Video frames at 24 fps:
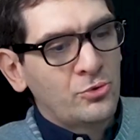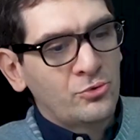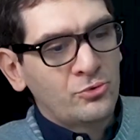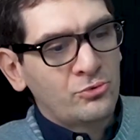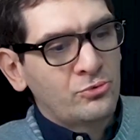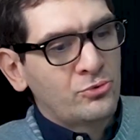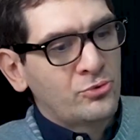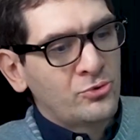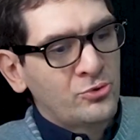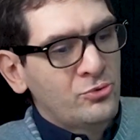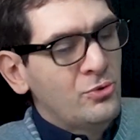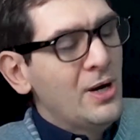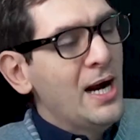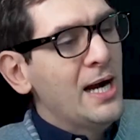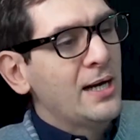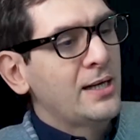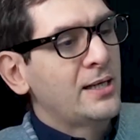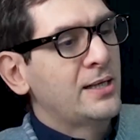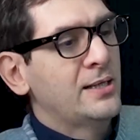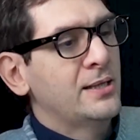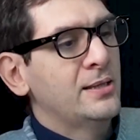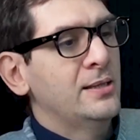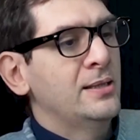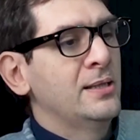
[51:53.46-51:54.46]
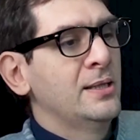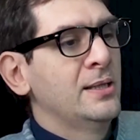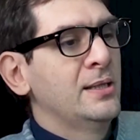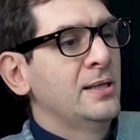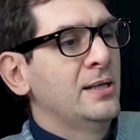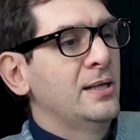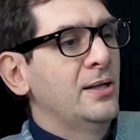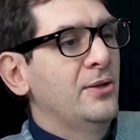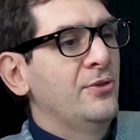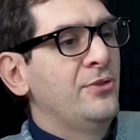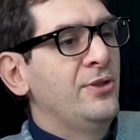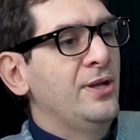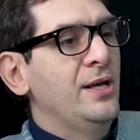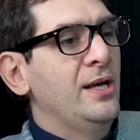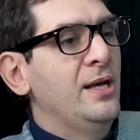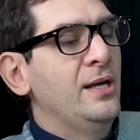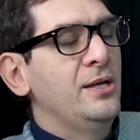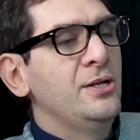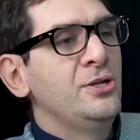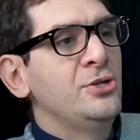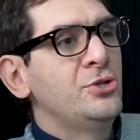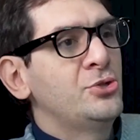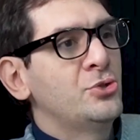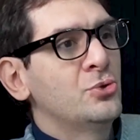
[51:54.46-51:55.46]
crack the
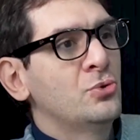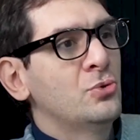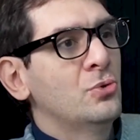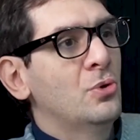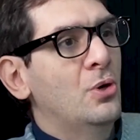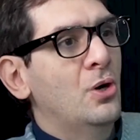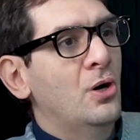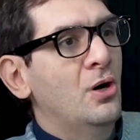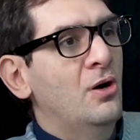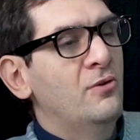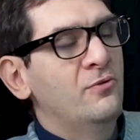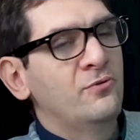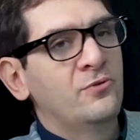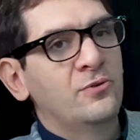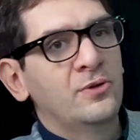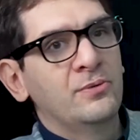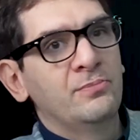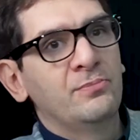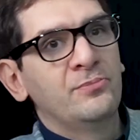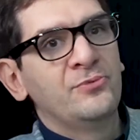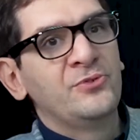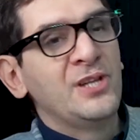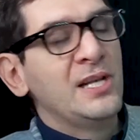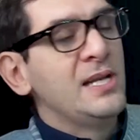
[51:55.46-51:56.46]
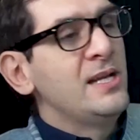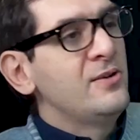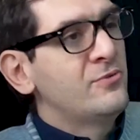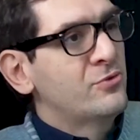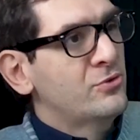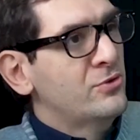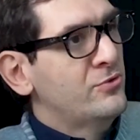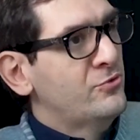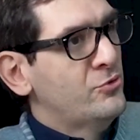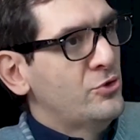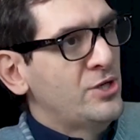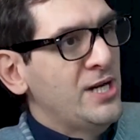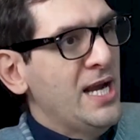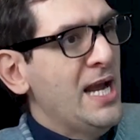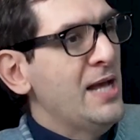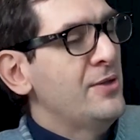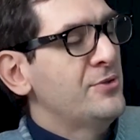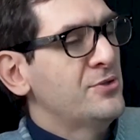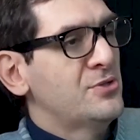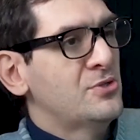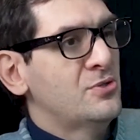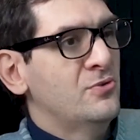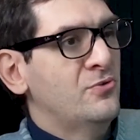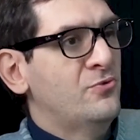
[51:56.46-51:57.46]
issue of delivery for
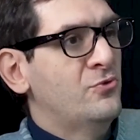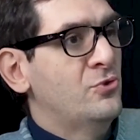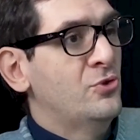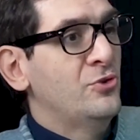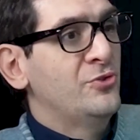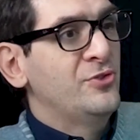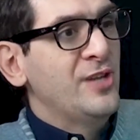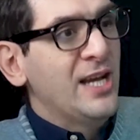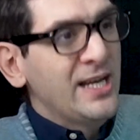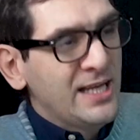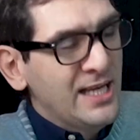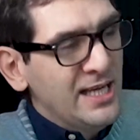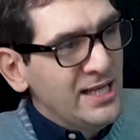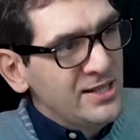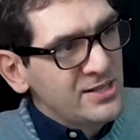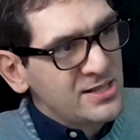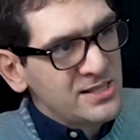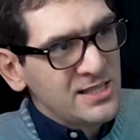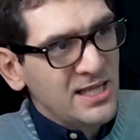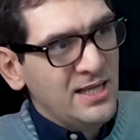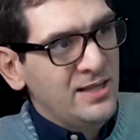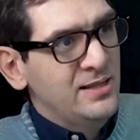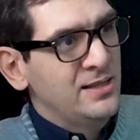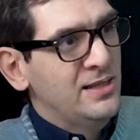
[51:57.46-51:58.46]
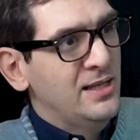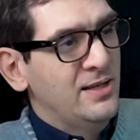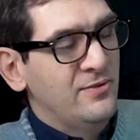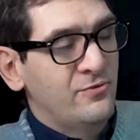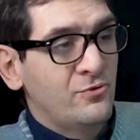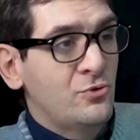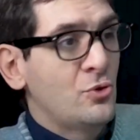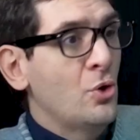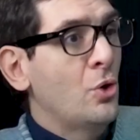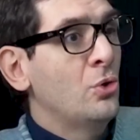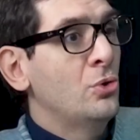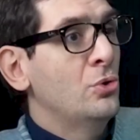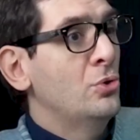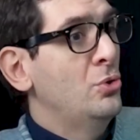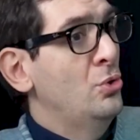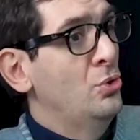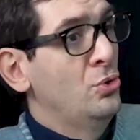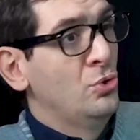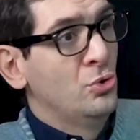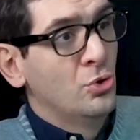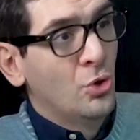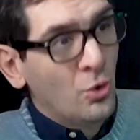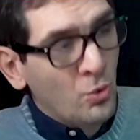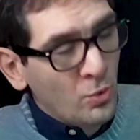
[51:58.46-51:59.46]
cancer for decades, and they've gone
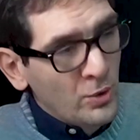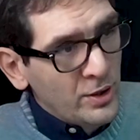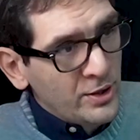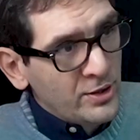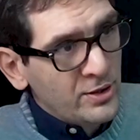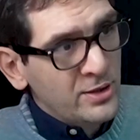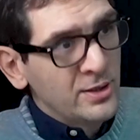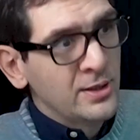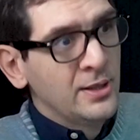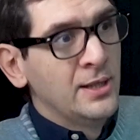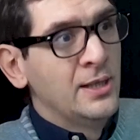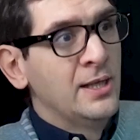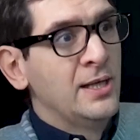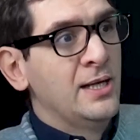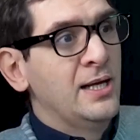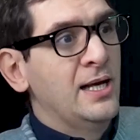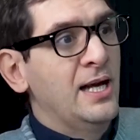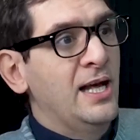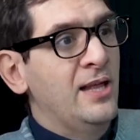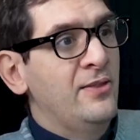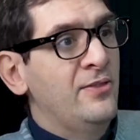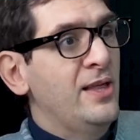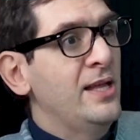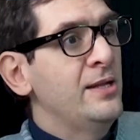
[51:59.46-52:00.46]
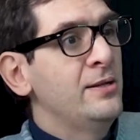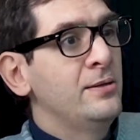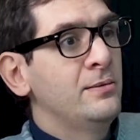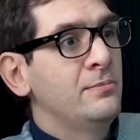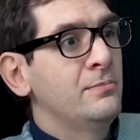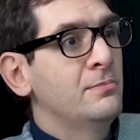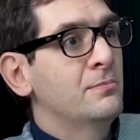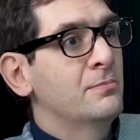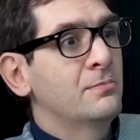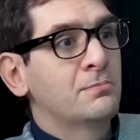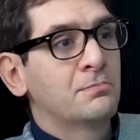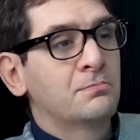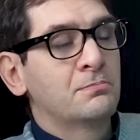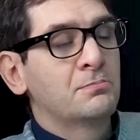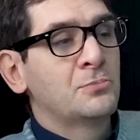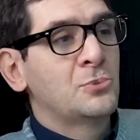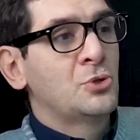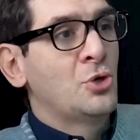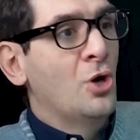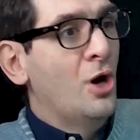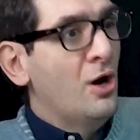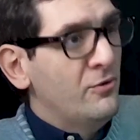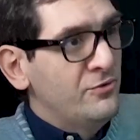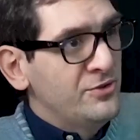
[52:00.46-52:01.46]
nowhere. And then
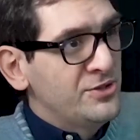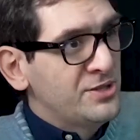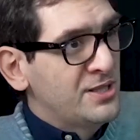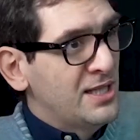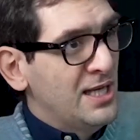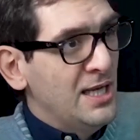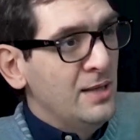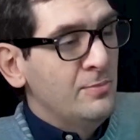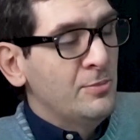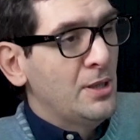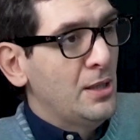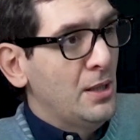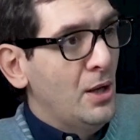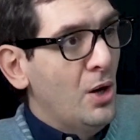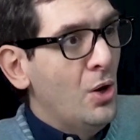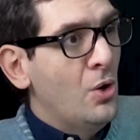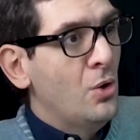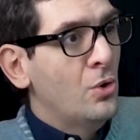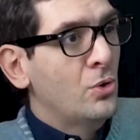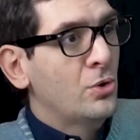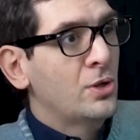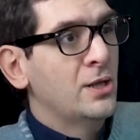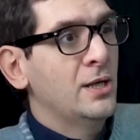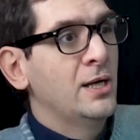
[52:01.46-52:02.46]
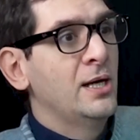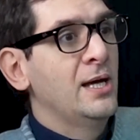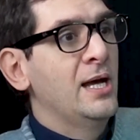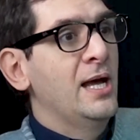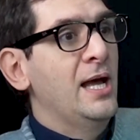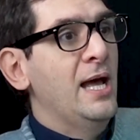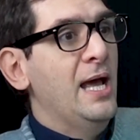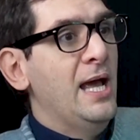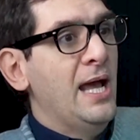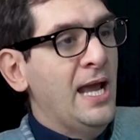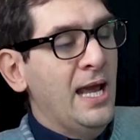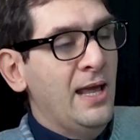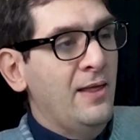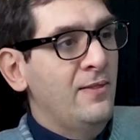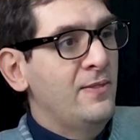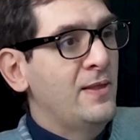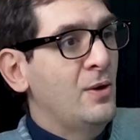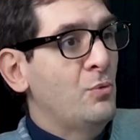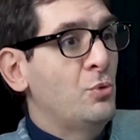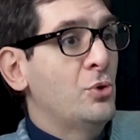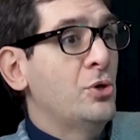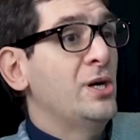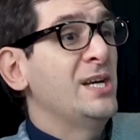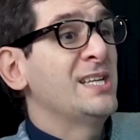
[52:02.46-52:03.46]
COVID came along, and they
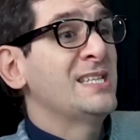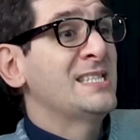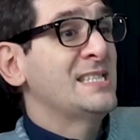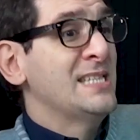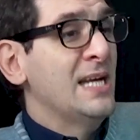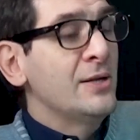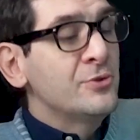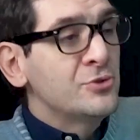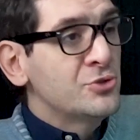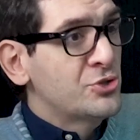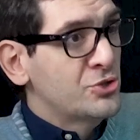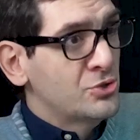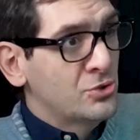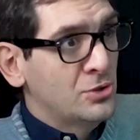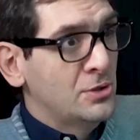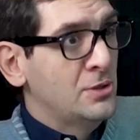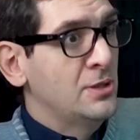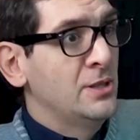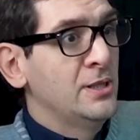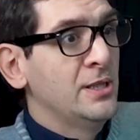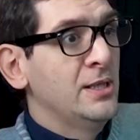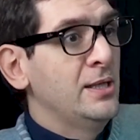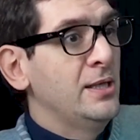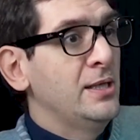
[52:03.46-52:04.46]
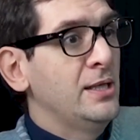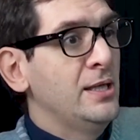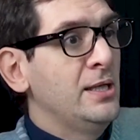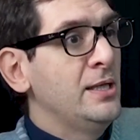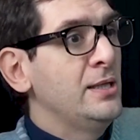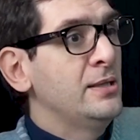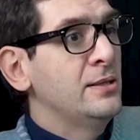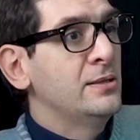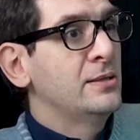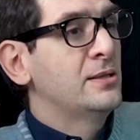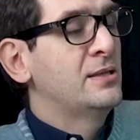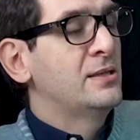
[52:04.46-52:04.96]
were essential in